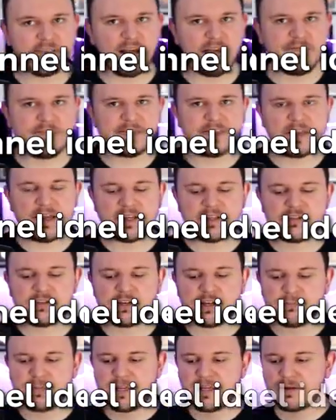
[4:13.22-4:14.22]
of things, you
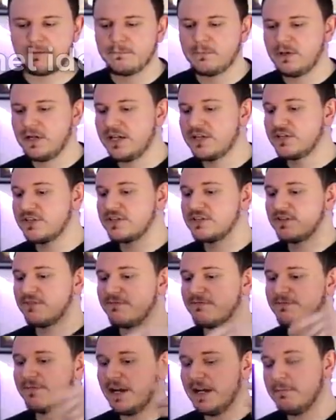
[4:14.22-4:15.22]
can make compilations of
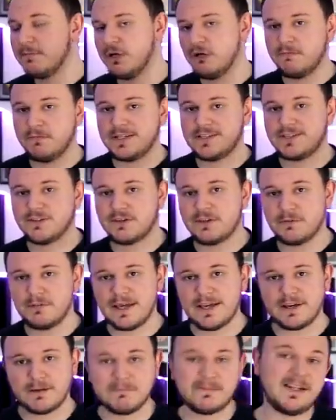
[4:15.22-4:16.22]
funny moments, you can
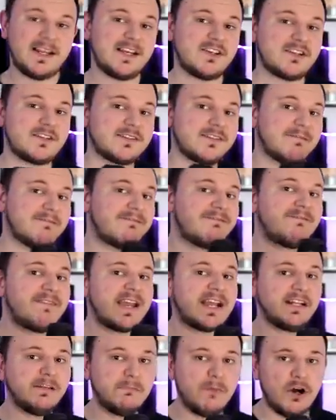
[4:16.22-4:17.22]
make compilations of
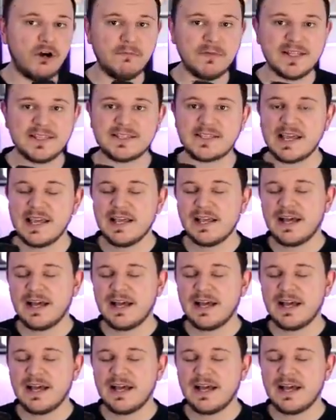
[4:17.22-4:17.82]
fail moments.